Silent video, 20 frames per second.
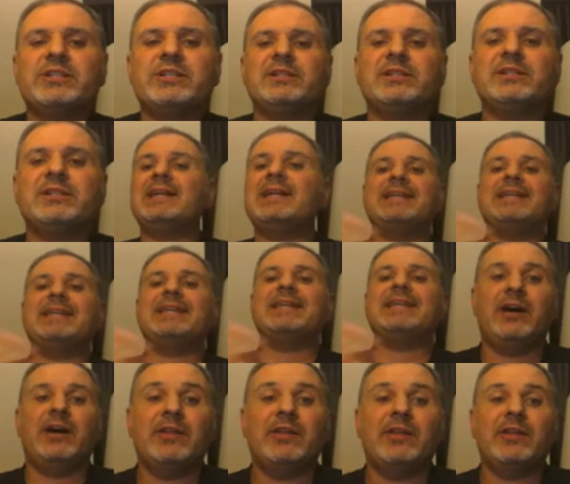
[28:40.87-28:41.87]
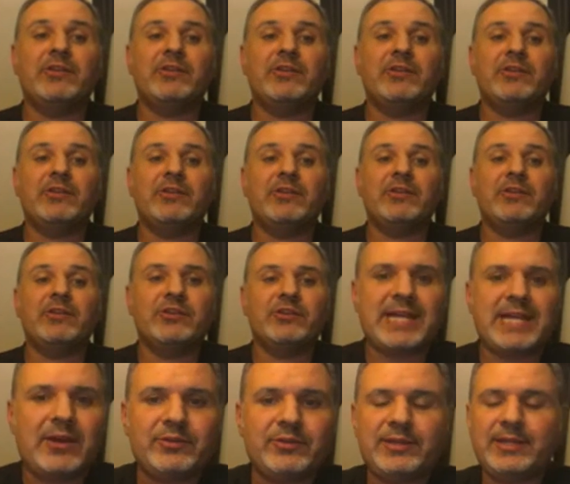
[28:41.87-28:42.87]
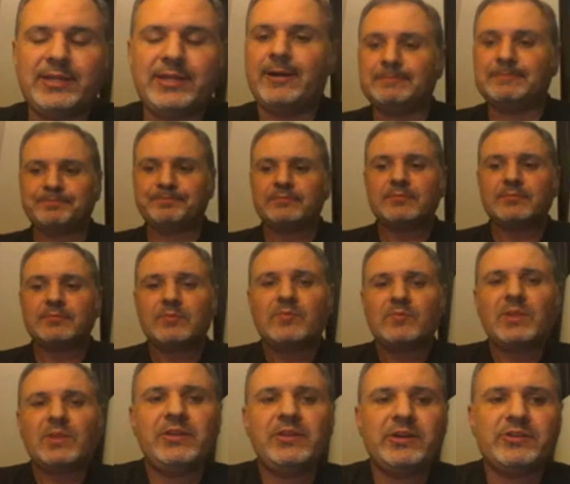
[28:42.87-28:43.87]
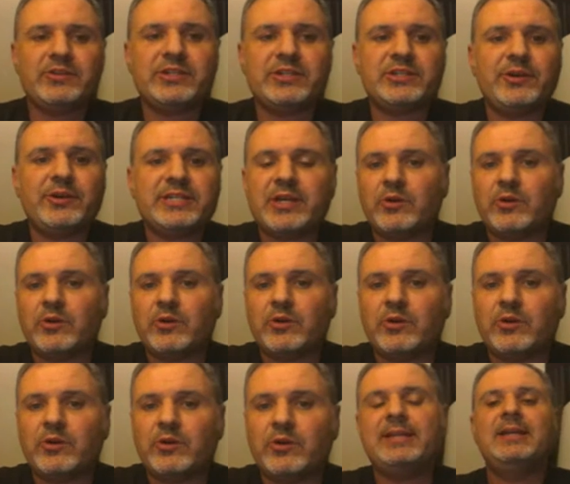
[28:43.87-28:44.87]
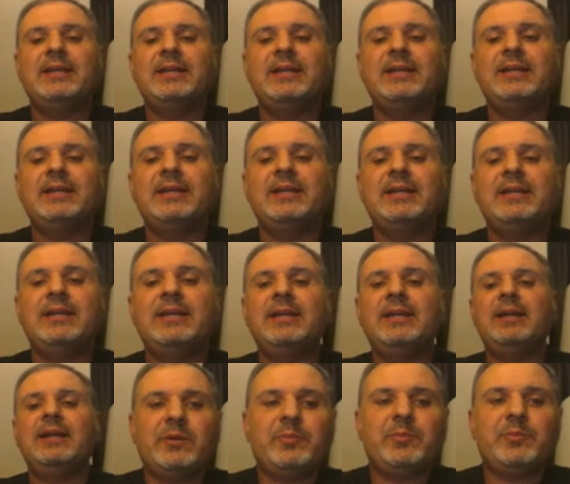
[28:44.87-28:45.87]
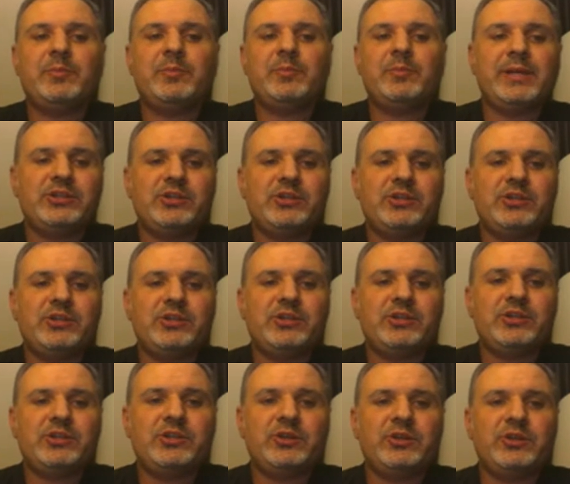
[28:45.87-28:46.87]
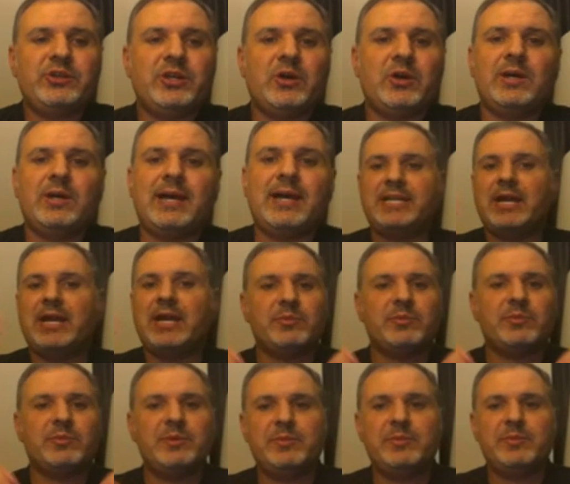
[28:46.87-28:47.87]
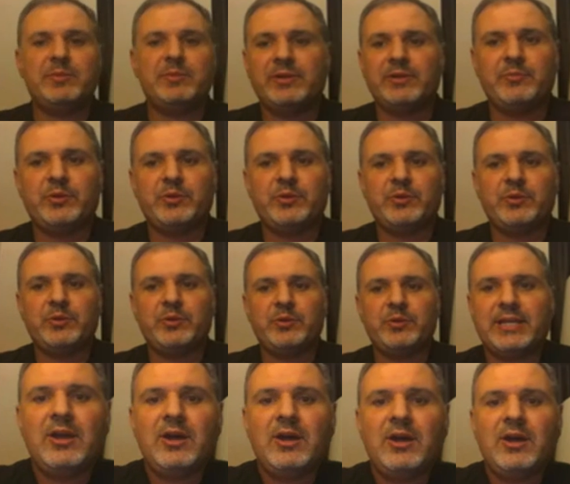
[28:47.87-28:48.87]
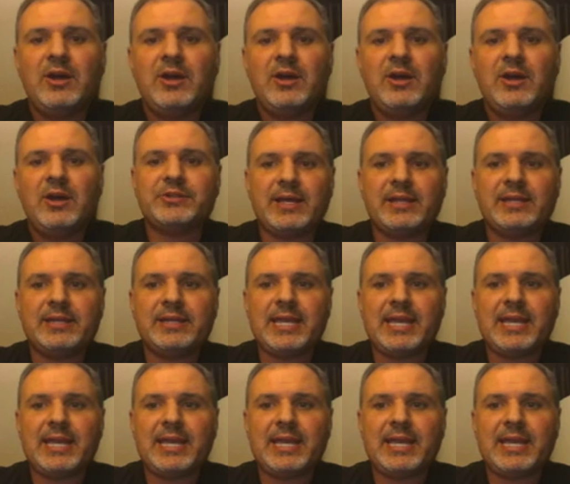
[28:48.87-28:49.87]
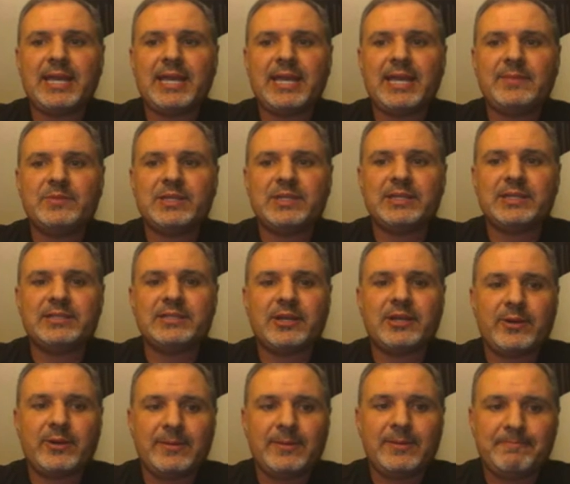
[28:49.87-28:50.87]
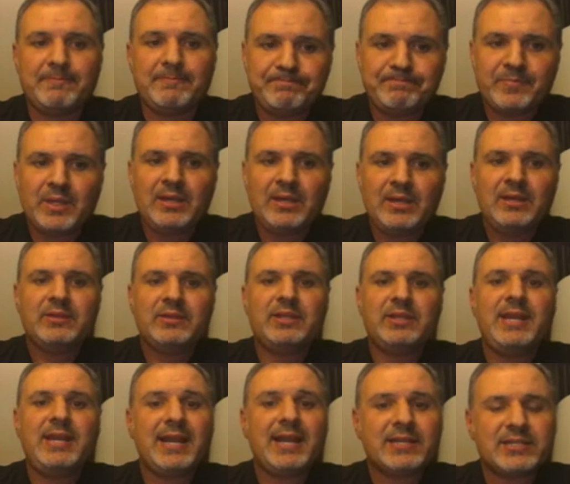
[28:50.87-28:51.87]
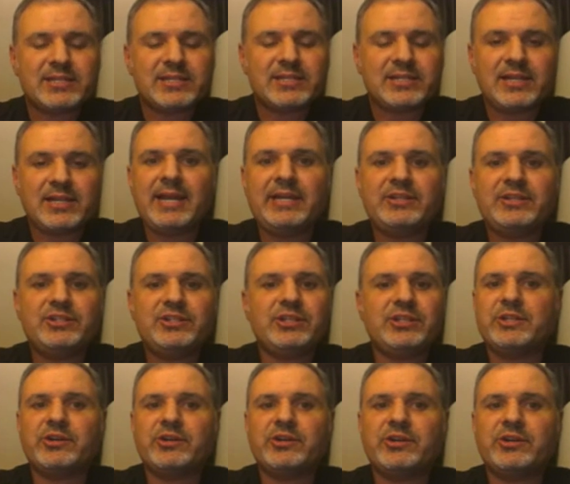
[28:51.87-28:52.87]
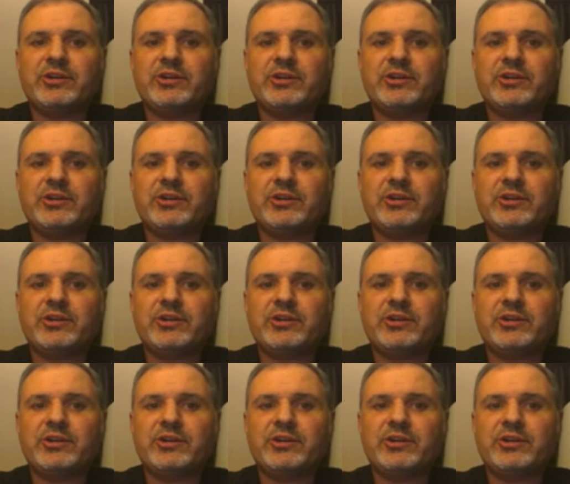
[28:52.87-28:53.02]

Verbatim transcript: And there's, of course, lots of others out there. There's the seriousgames.org website. Um, there are places you can go online to just see how other people have put together alternate reality games, etc. The next slide is just a